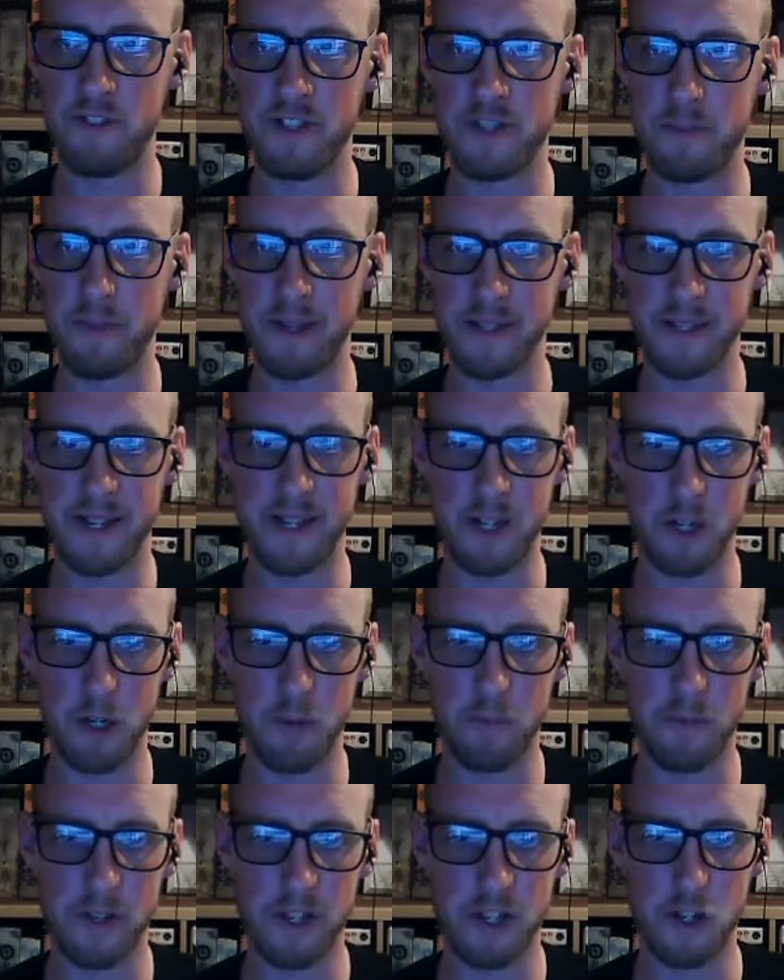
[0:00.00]
to pick that
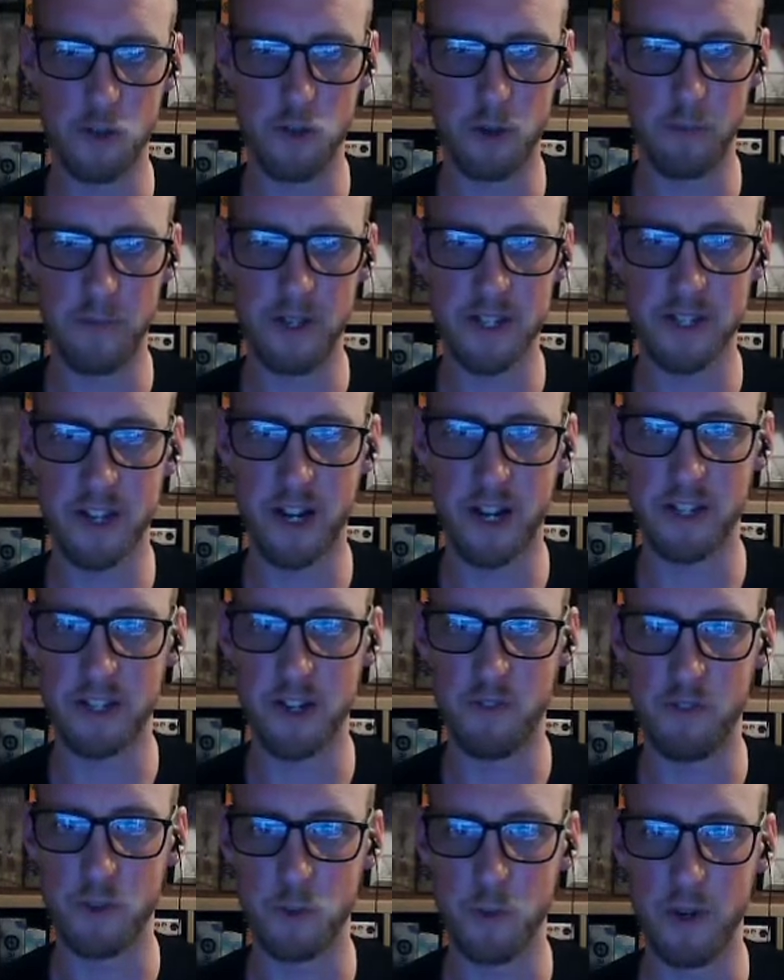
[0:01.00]
up, you're going to drop these guys
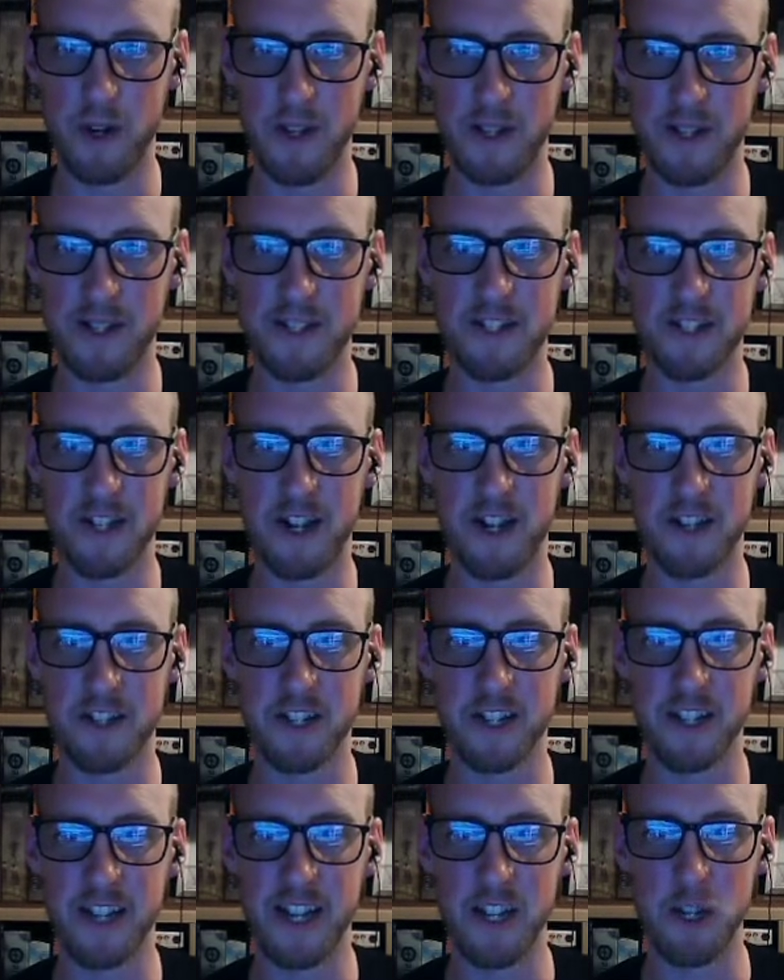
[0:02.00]
off as well, and these guys are
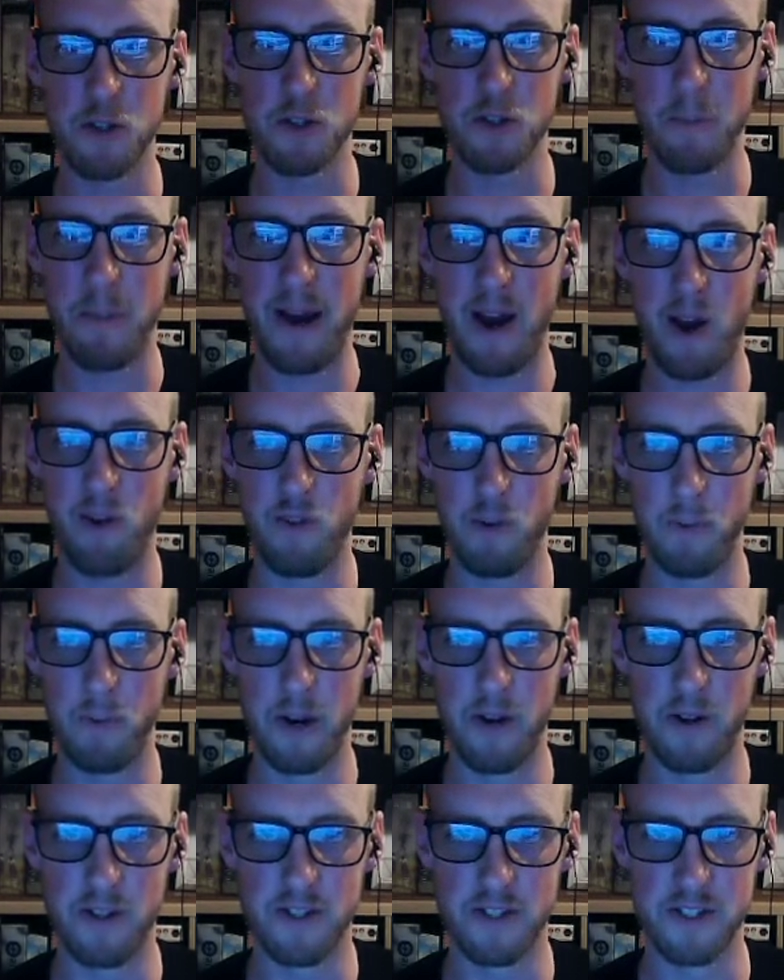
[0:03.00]
going to get you some powerful
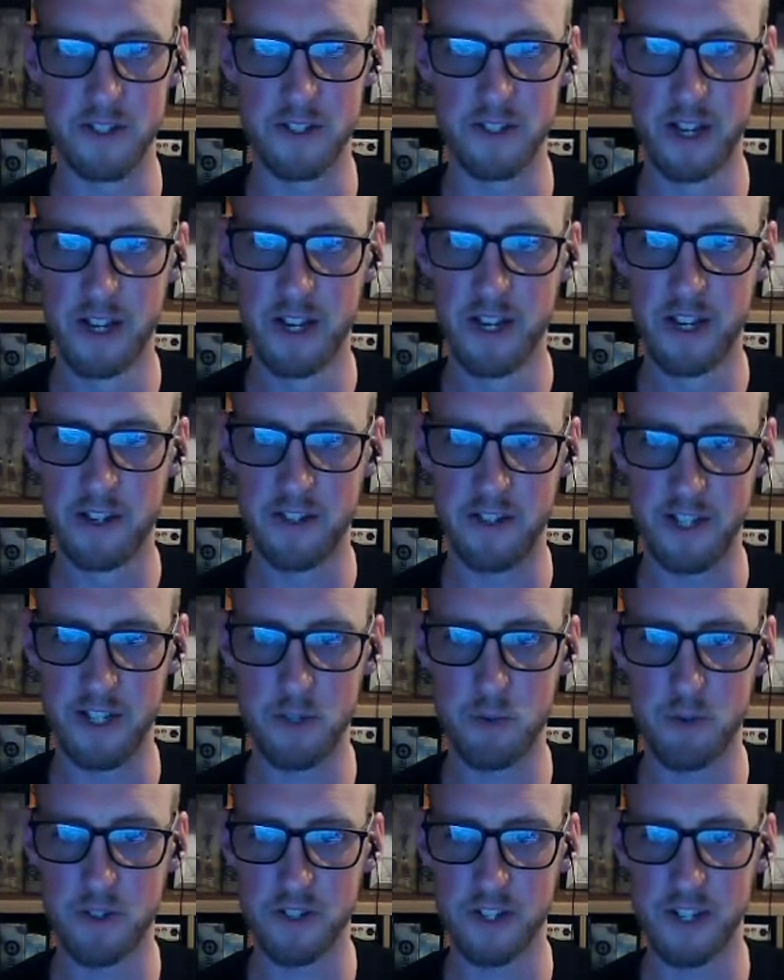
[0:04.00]
bonuses. This
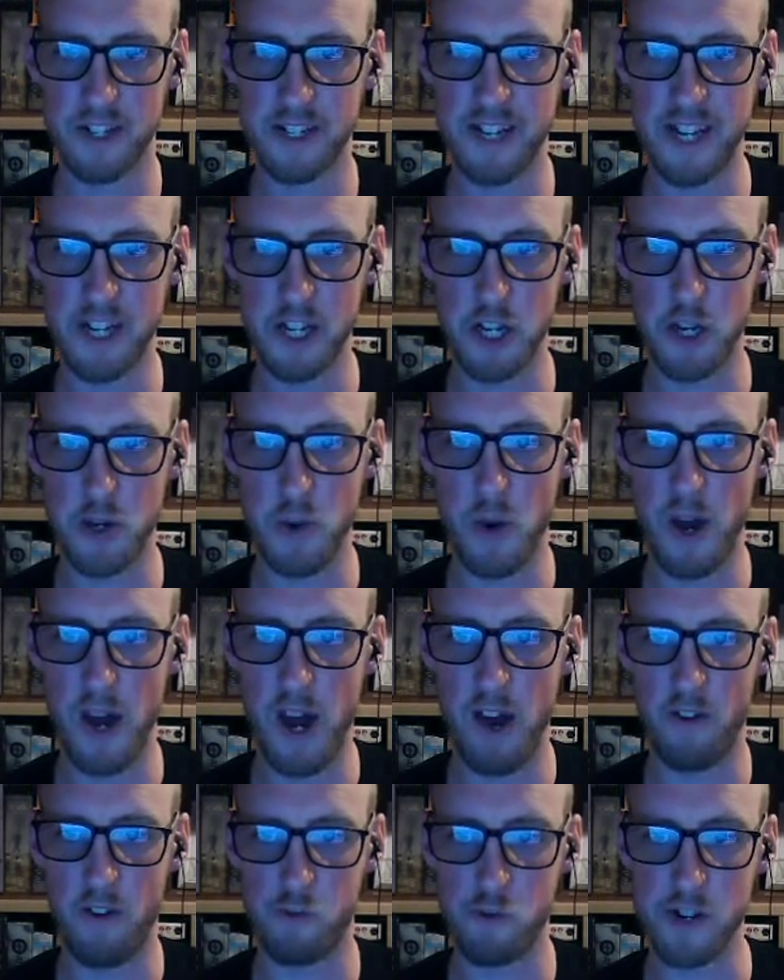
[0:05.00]
one's going to get you
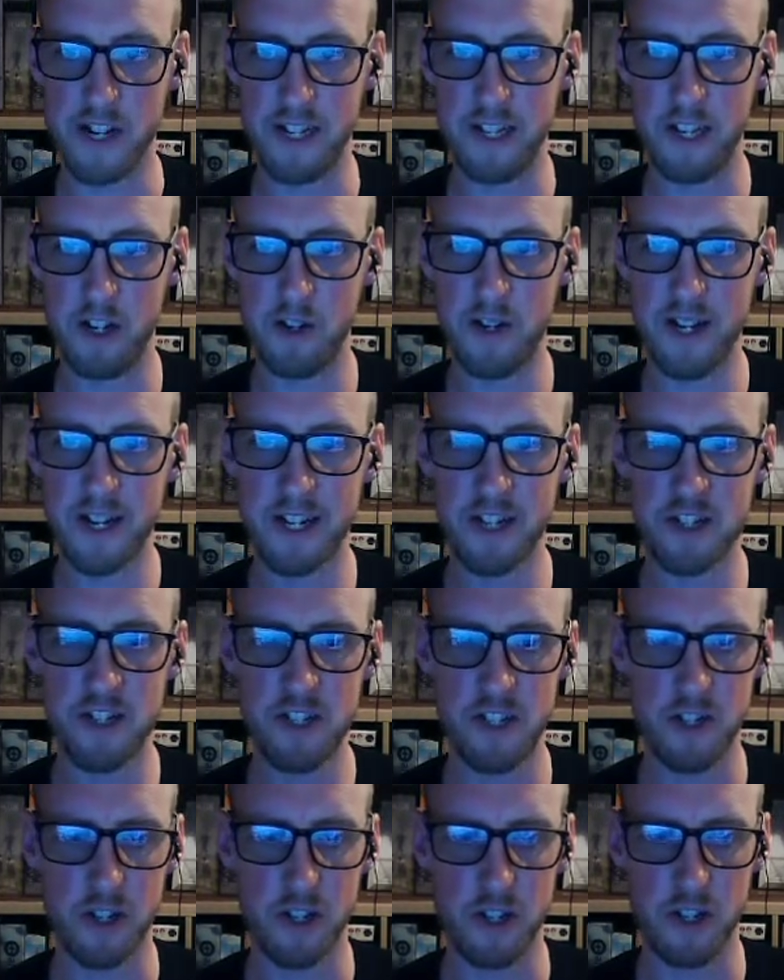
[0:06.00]
a free load action.
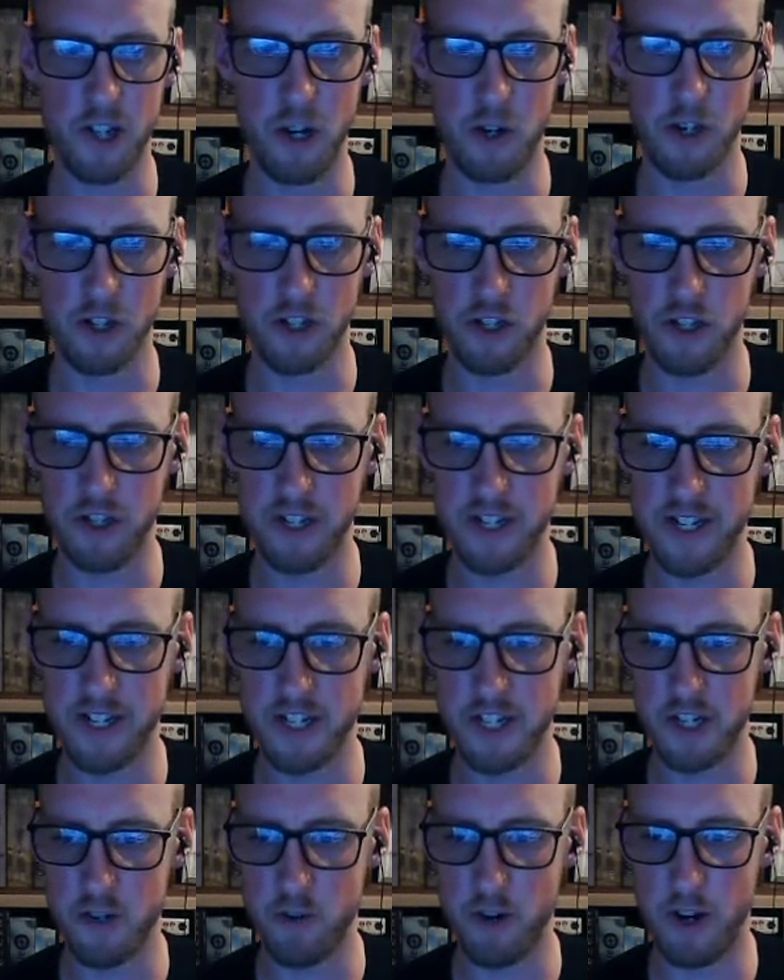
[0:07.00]
You can load a good
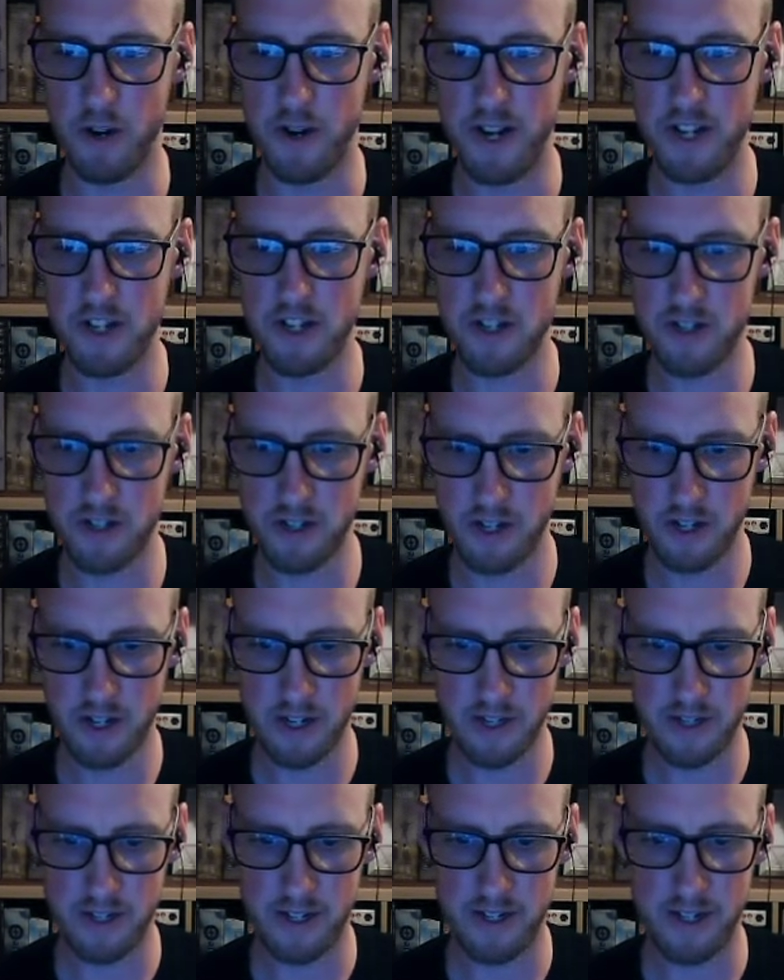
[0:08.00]
into your own engine
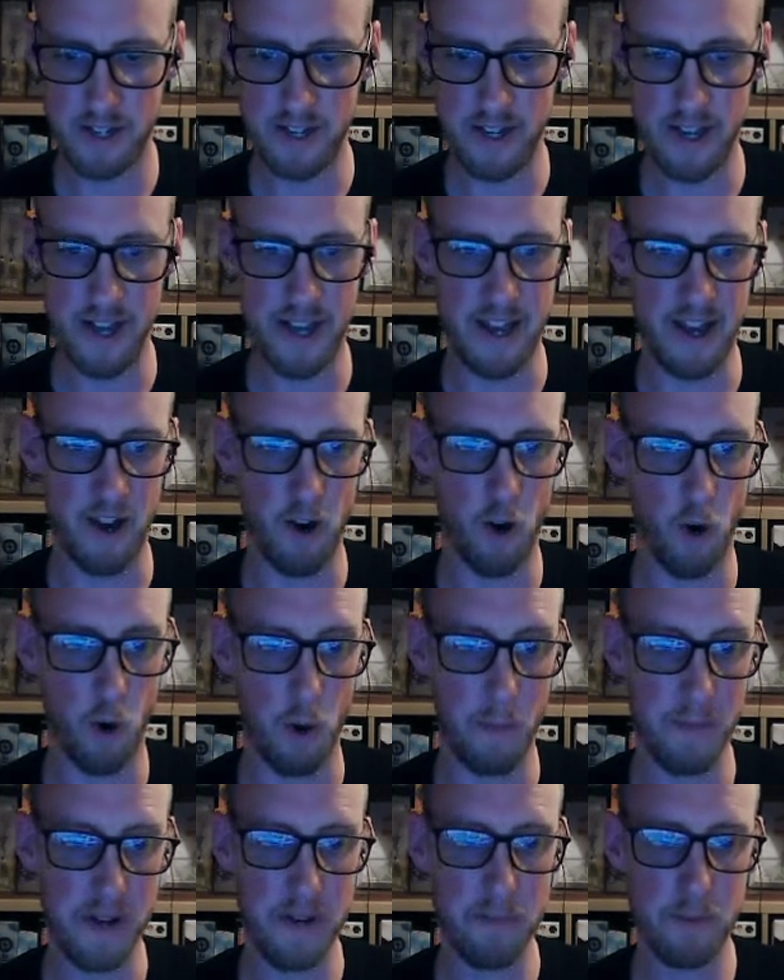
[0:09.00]
or a
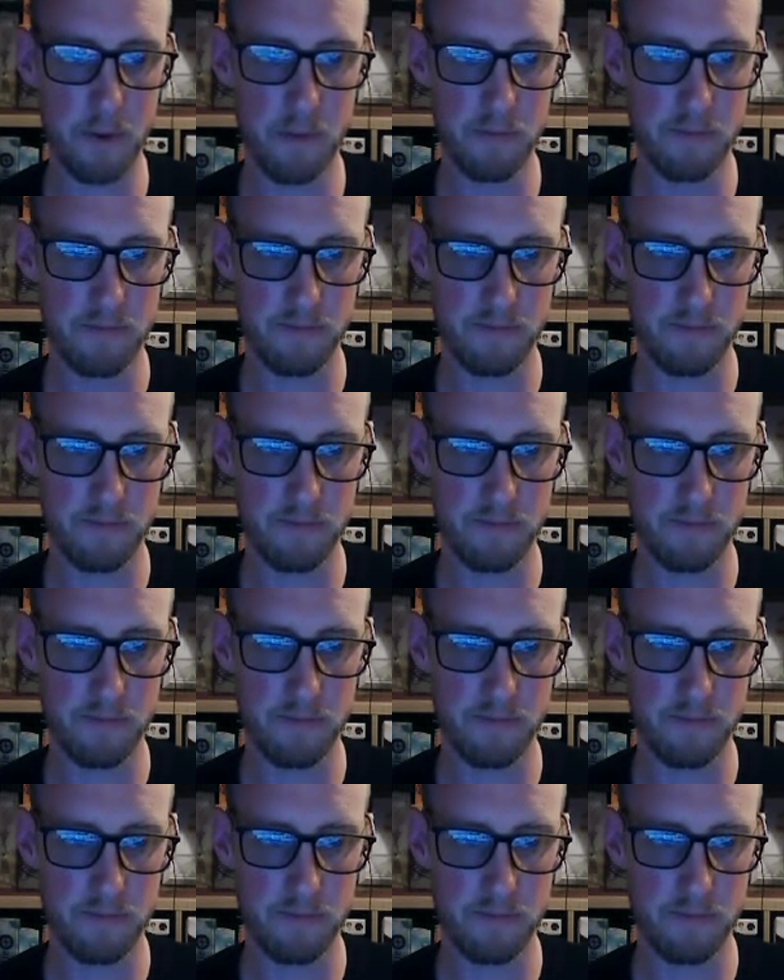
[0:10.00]
meeple.